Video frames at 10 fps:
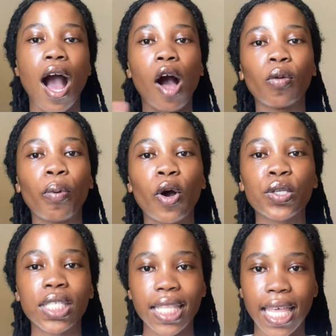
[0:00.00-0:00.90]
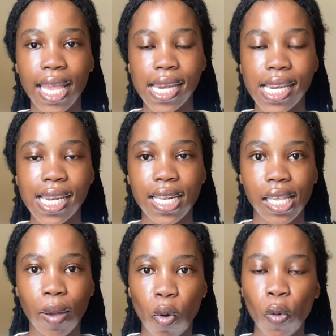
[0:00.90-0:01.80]
I'll post then,
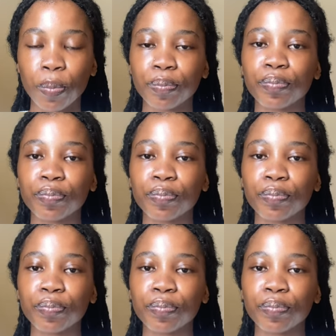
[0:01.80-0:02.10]
yabo.